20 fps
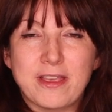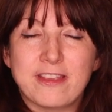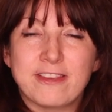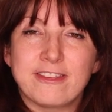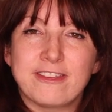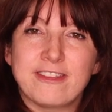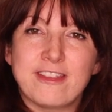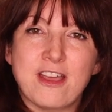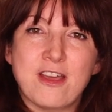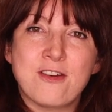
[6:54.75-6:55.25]

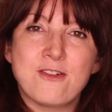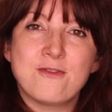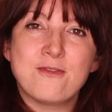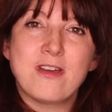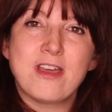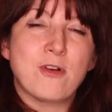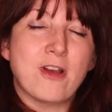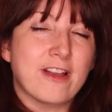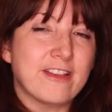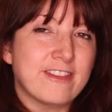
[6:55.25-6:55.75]
So
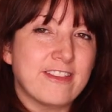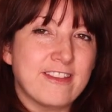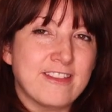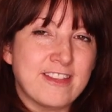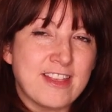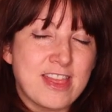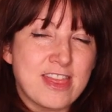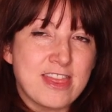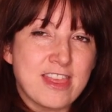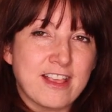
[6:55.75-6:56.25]

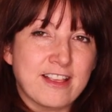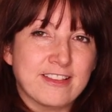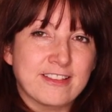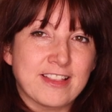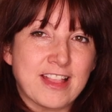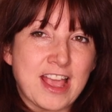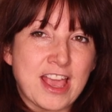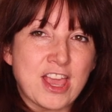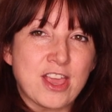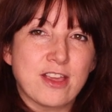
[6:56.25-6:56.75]
practicing
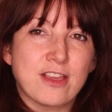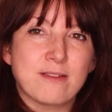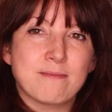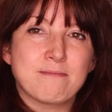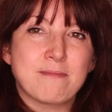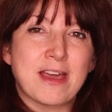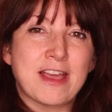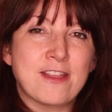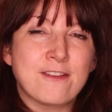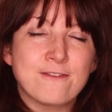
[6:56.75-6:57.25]
things like
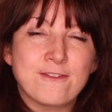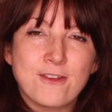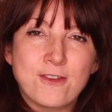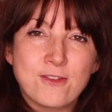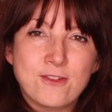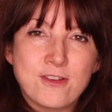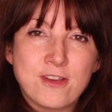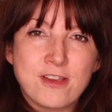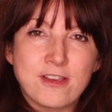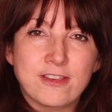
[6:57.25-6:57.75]

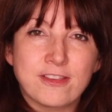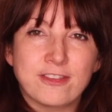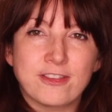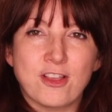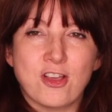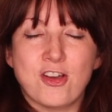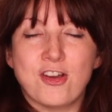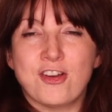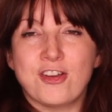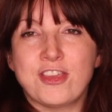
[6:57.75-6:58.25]
mindfulness
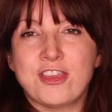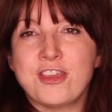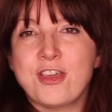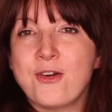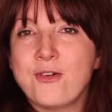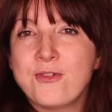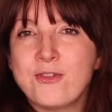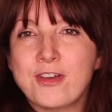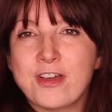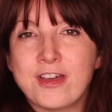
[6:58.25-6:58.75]
or
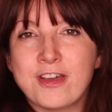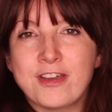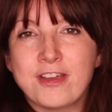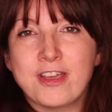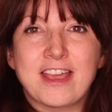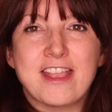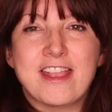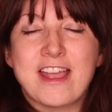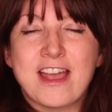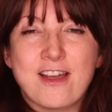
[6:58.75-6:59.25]
yoga
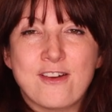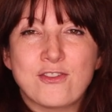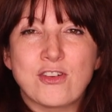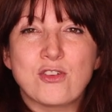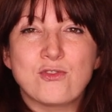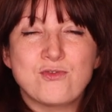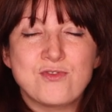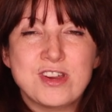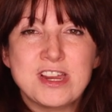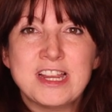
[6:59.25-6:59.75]
can have
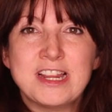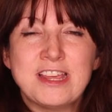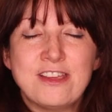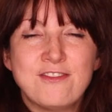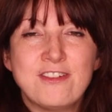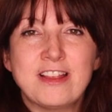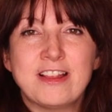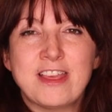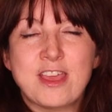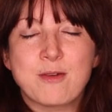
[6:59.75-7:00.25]
really,
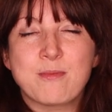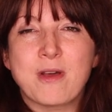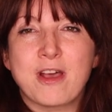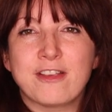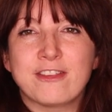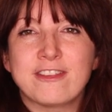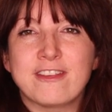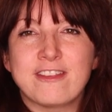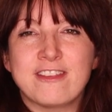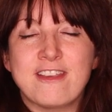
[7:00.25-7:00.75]
really
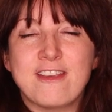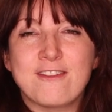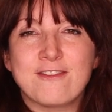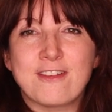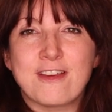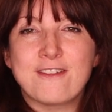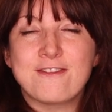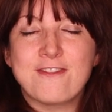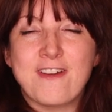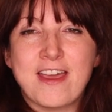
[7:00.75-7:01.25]
positive
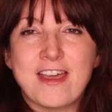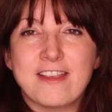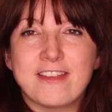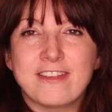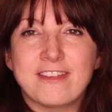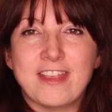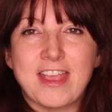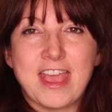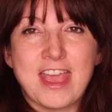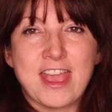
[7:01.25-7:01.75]
effects